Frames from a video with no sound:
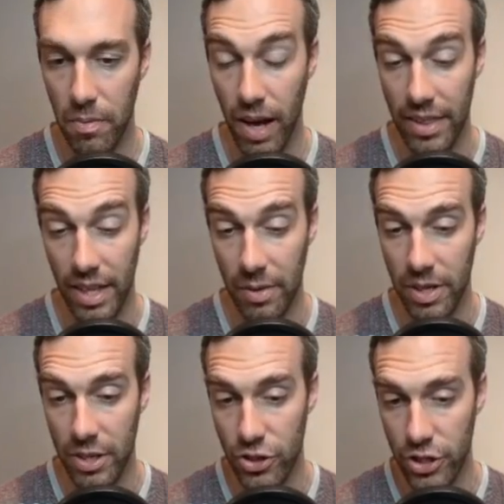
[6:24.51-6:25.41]
I thought they were
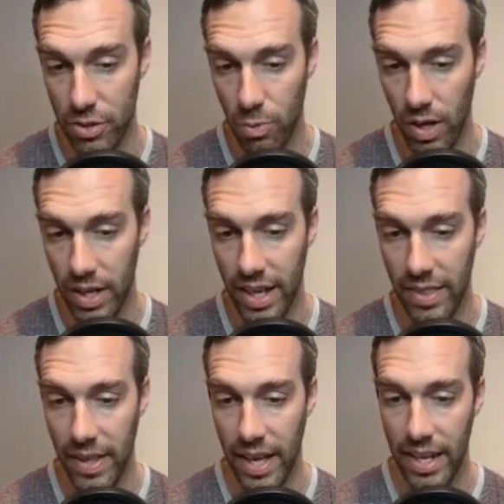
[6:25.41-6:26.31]
going to shield one
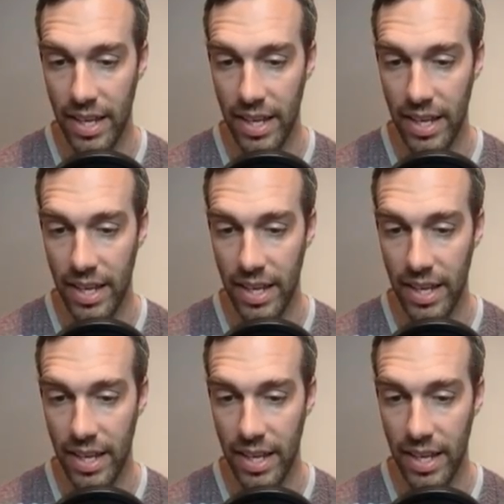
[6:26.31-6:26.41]
and then